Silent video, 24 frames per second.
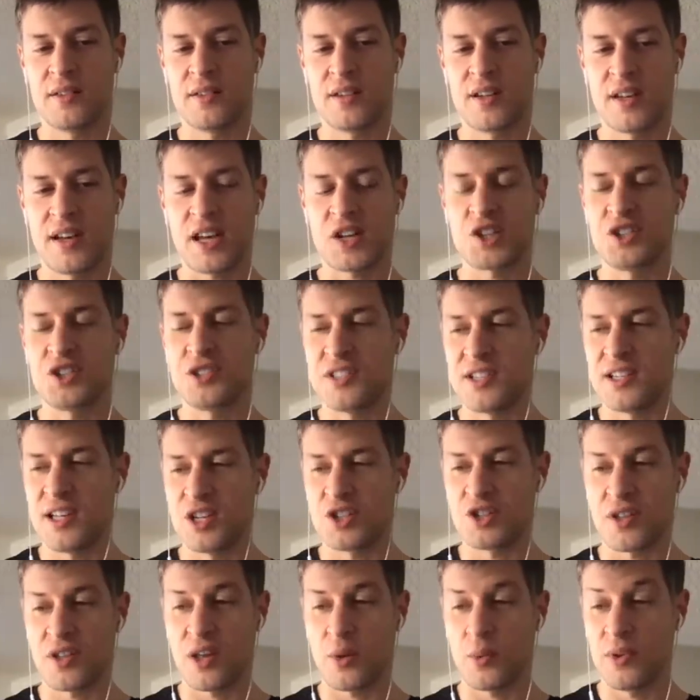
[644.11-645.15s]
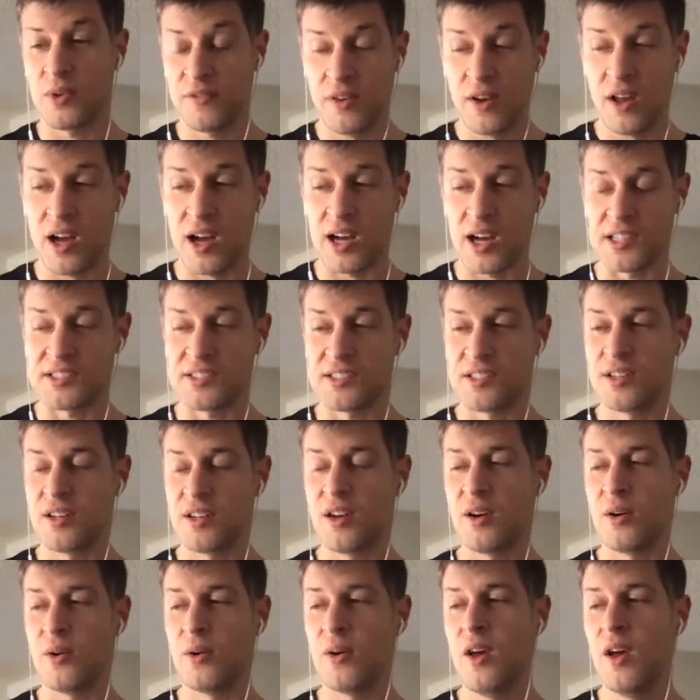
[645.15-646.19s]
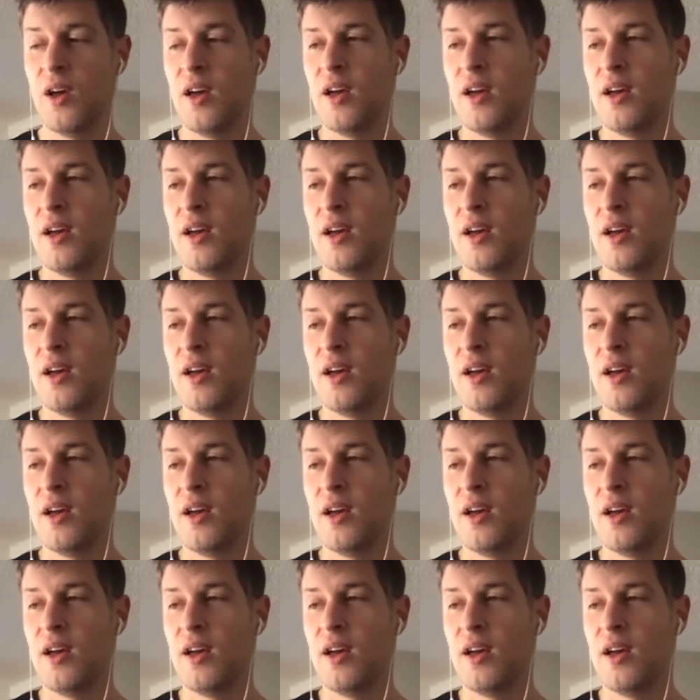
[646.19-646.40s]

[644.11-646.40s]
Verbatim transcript: connection to nature that we've lost. You know.